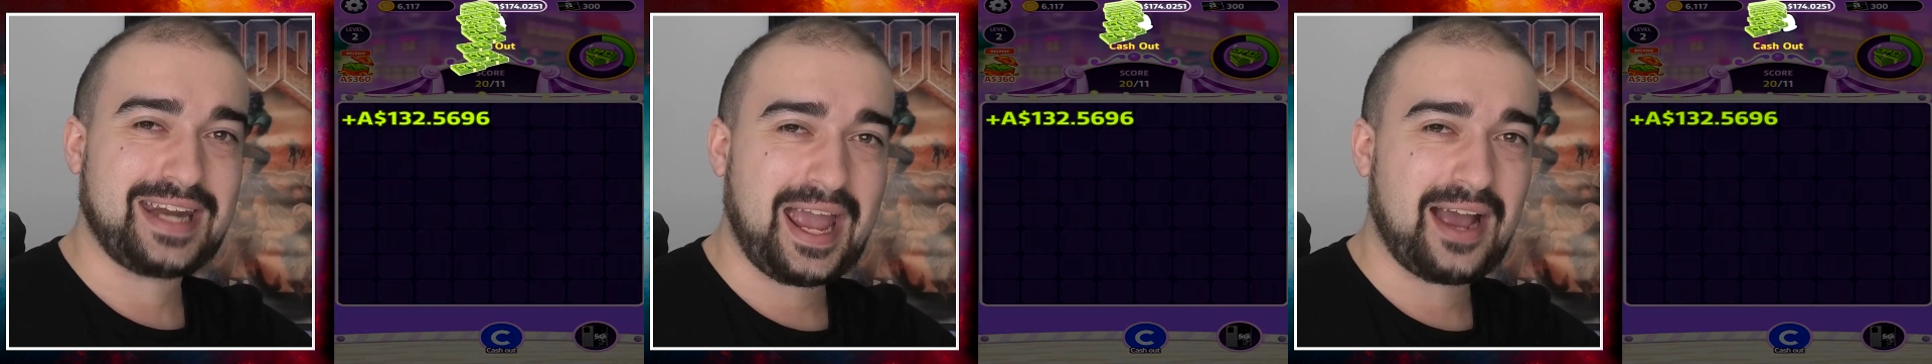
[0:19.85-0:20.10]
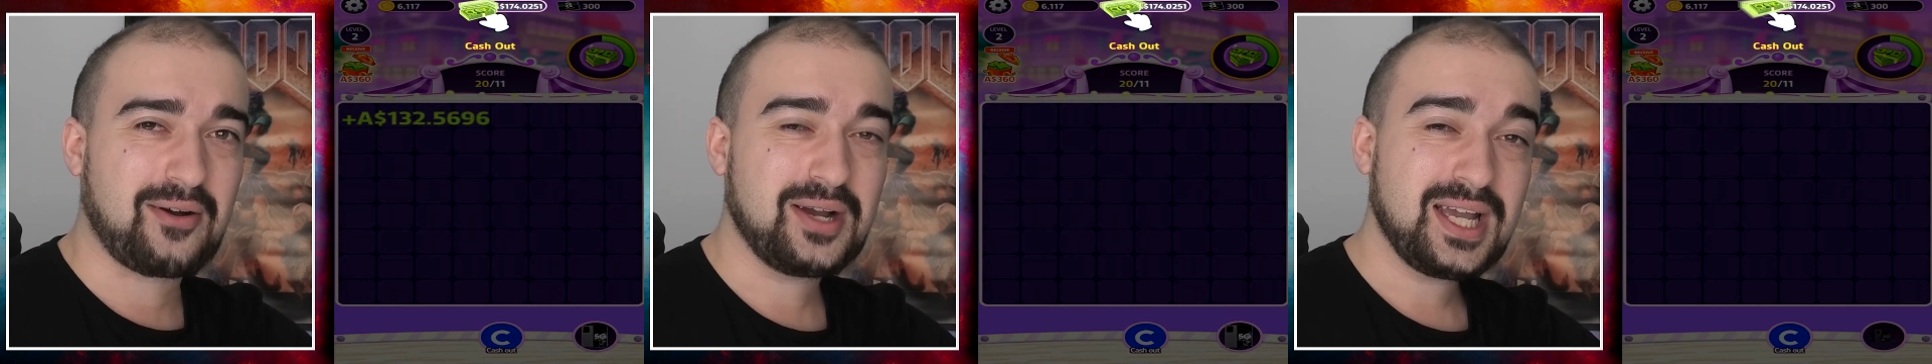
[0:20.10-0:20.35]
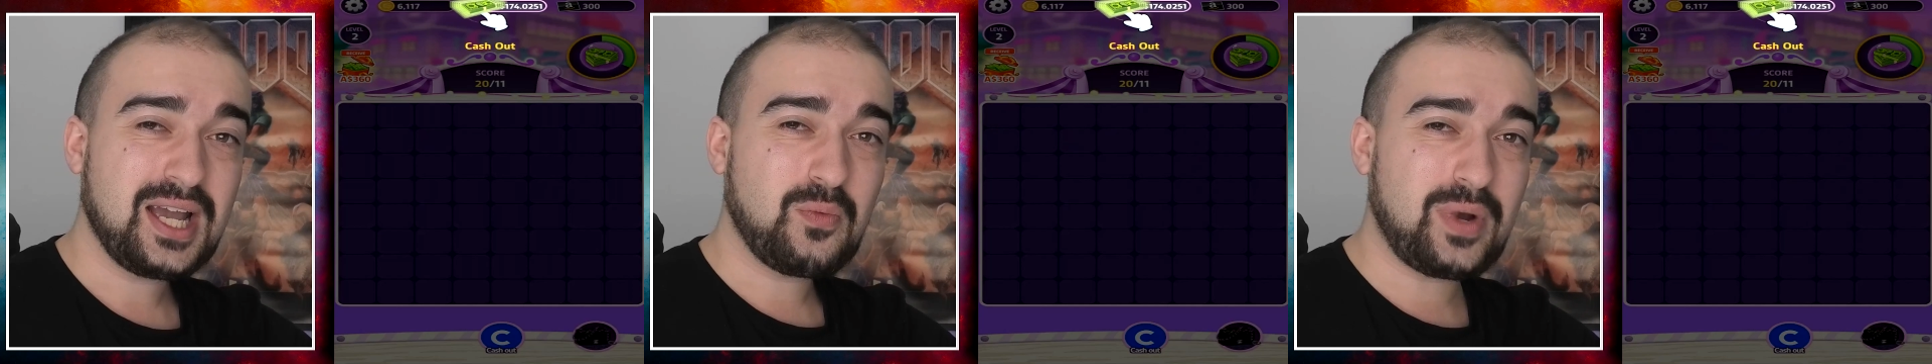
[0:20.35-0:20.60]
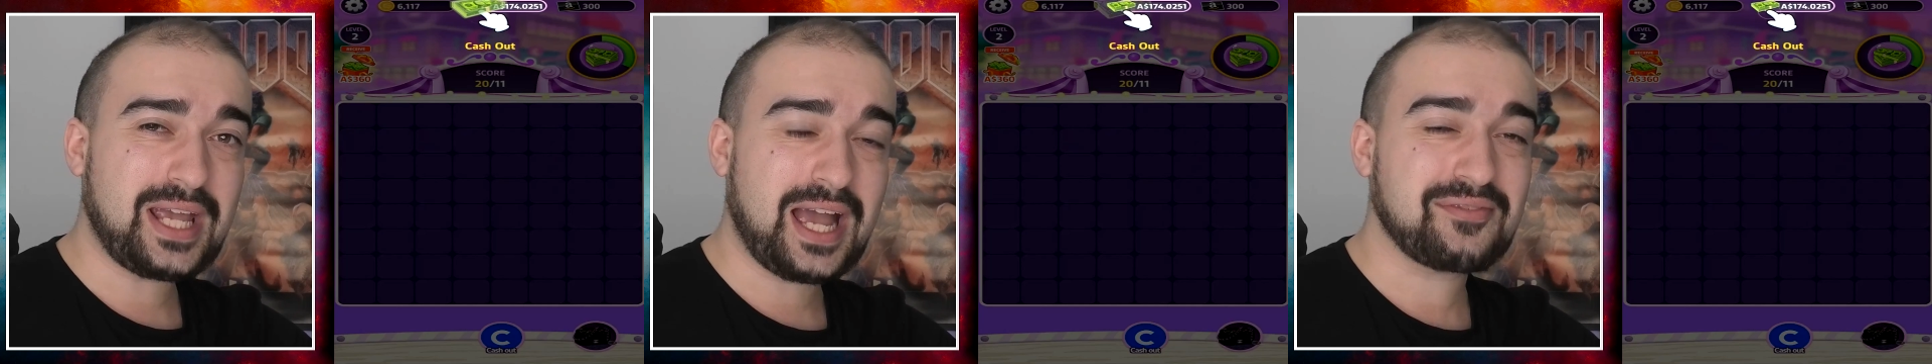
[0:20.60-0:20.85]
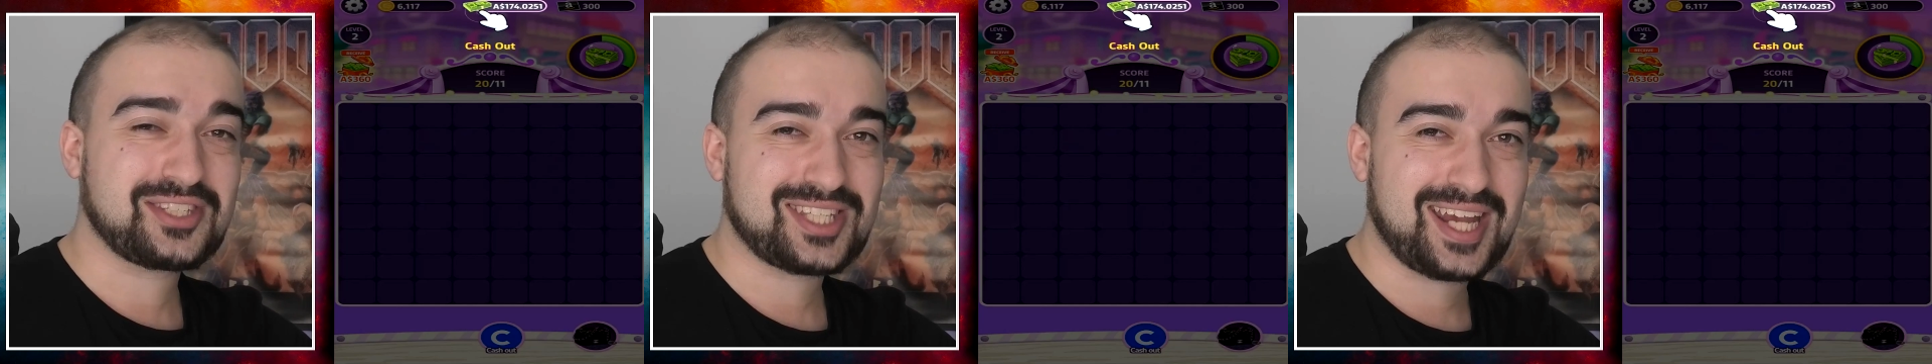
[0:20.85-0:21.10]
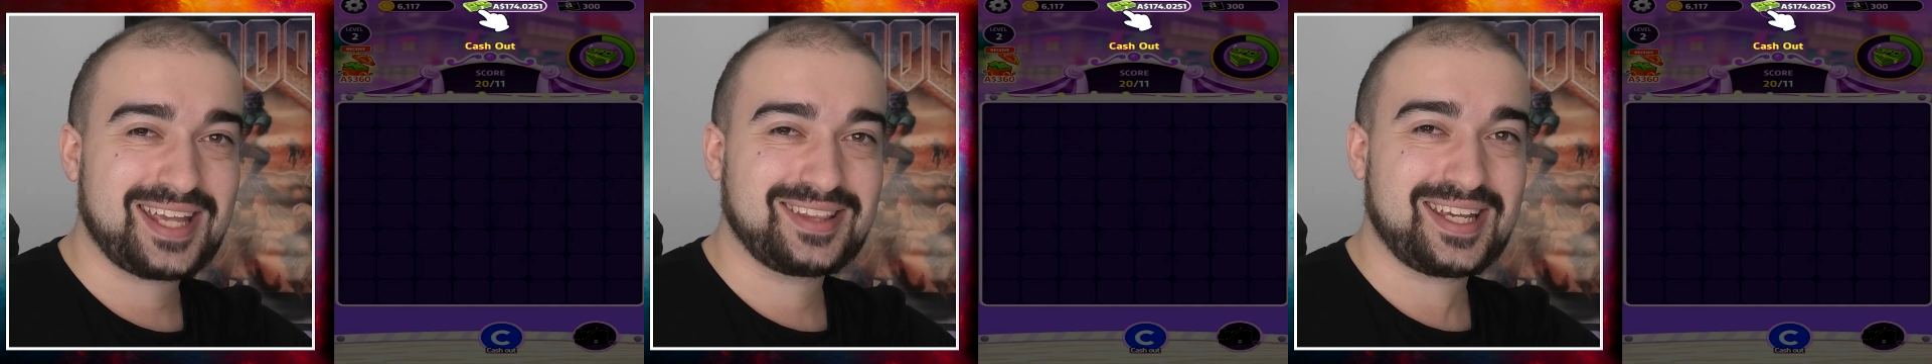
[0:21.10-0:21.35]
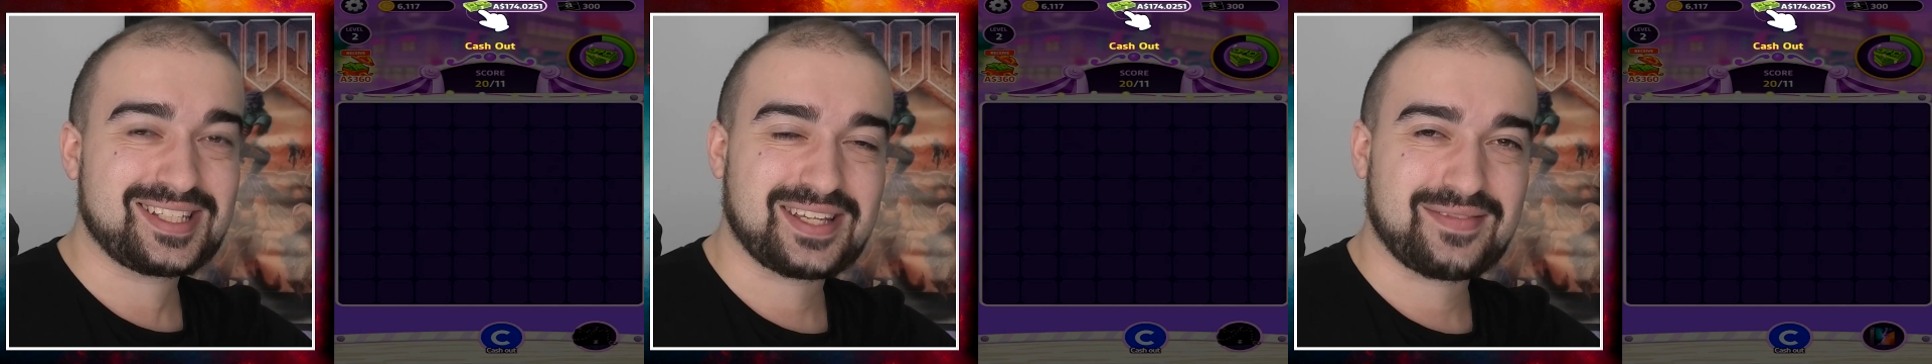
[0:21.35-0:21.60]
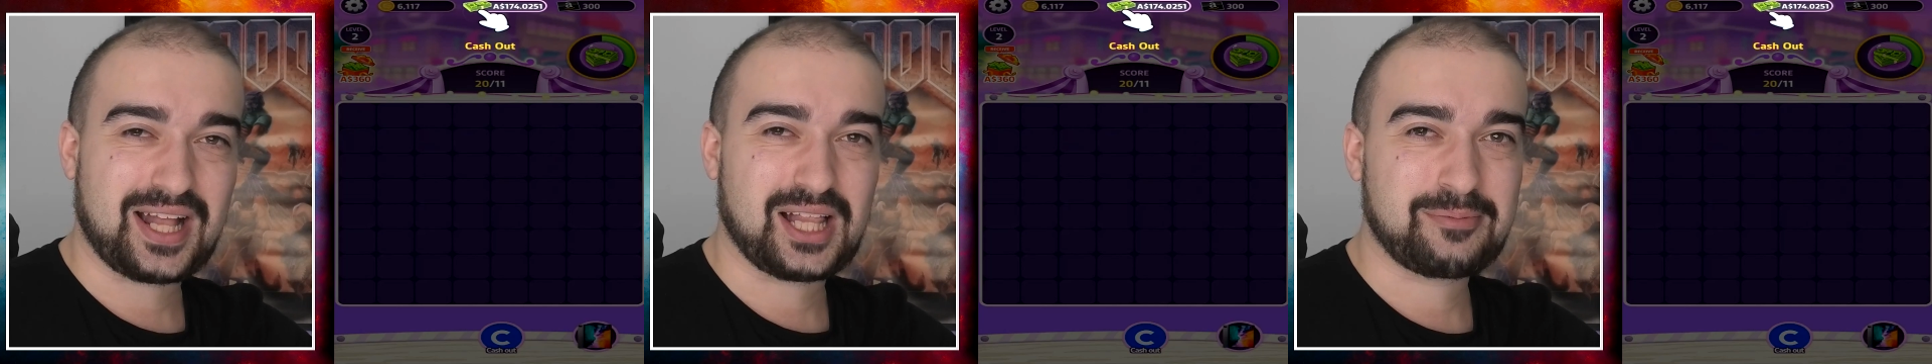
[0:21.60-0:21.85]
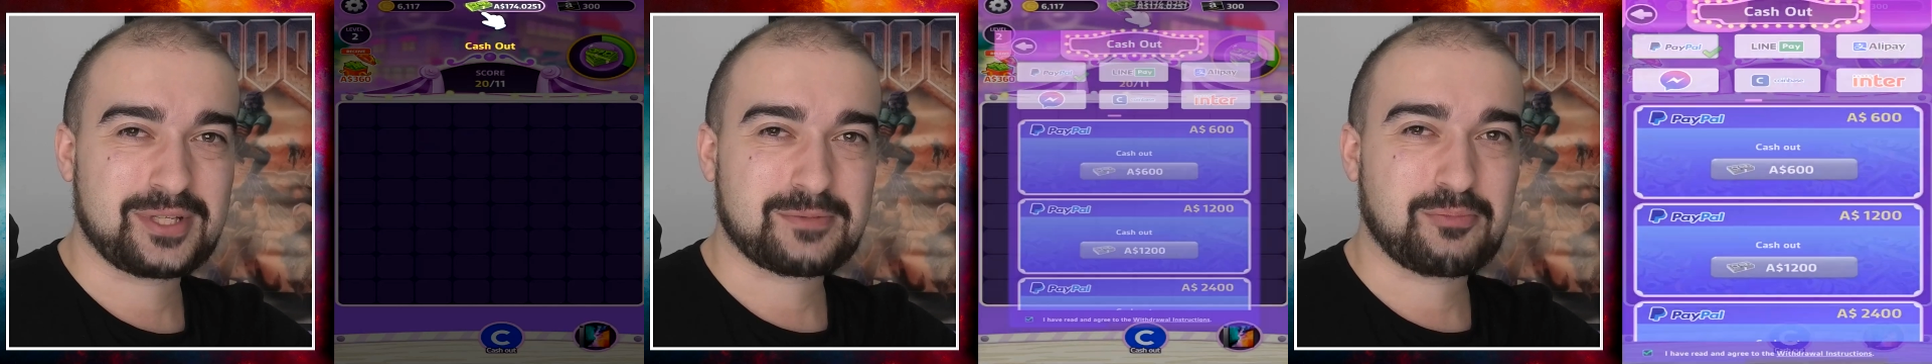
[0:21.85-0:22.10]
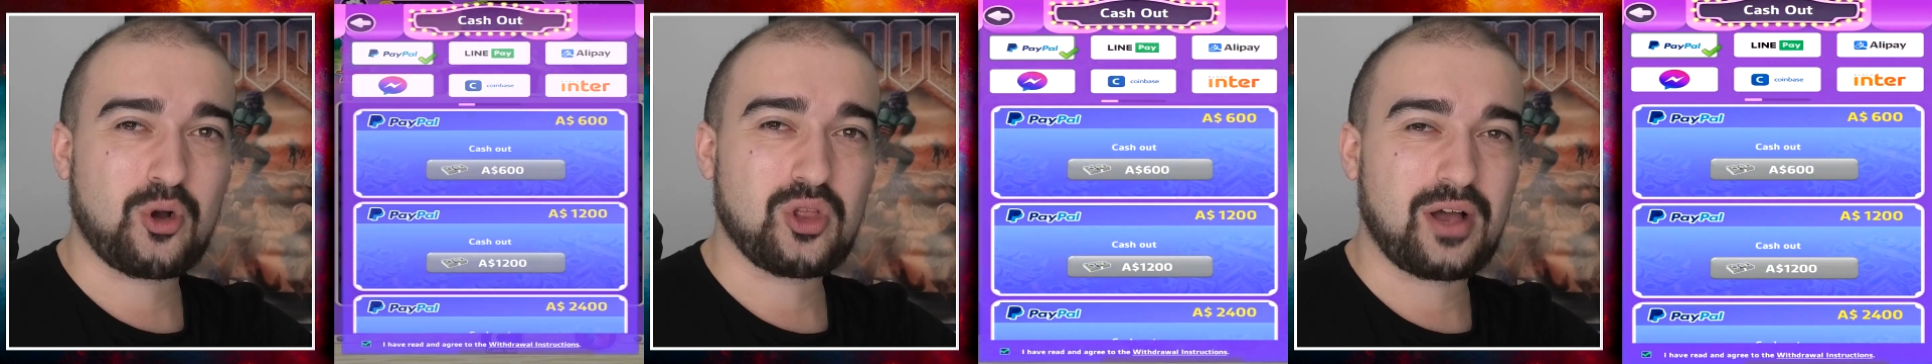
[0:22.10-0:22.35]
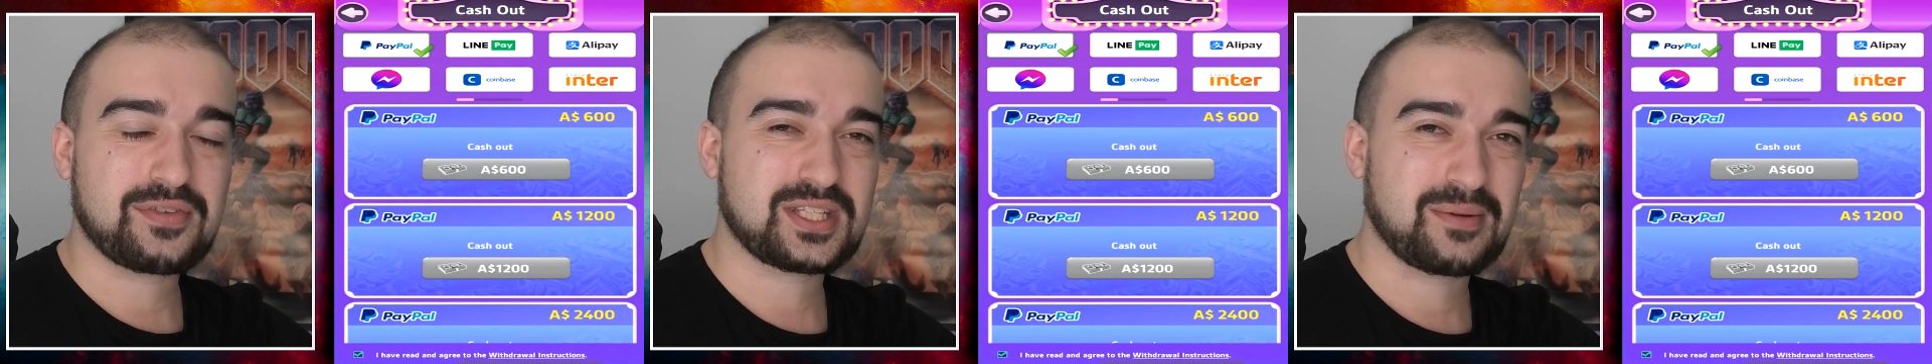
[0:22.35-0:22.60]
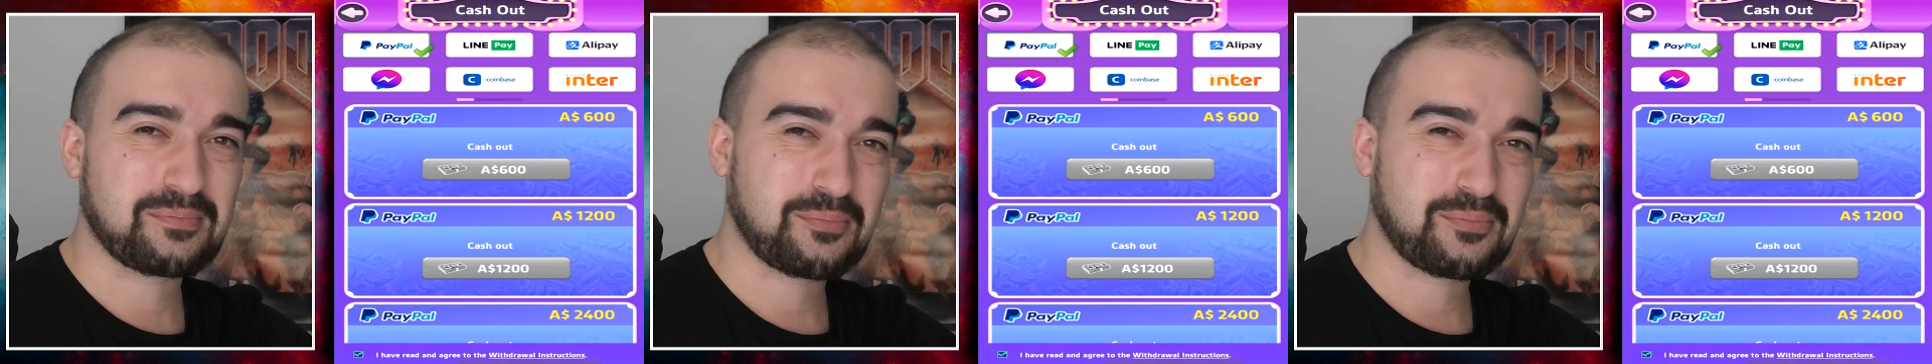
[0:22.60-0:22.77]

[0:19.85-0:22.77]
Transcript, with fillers: Now, we have seen these developers pull off some